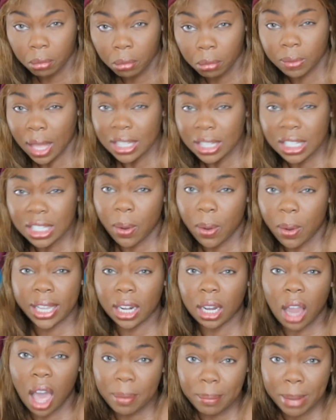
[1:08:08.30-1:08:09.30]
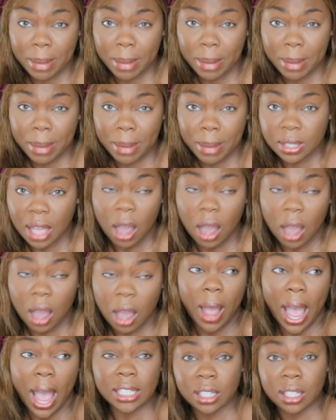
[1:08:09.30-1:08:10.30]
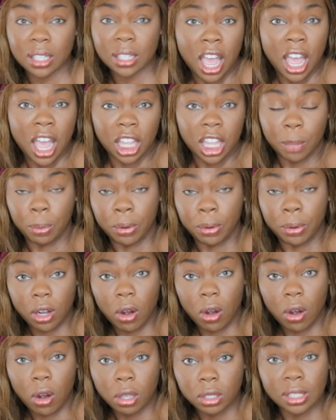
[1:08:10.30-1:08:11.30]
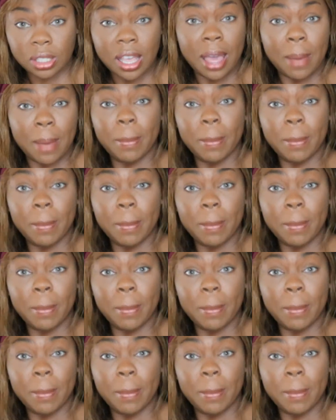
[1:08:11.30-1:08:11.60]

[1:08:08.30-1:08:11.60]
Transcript: That's how I get a lot of my tips. I'll go ask the pretty girls,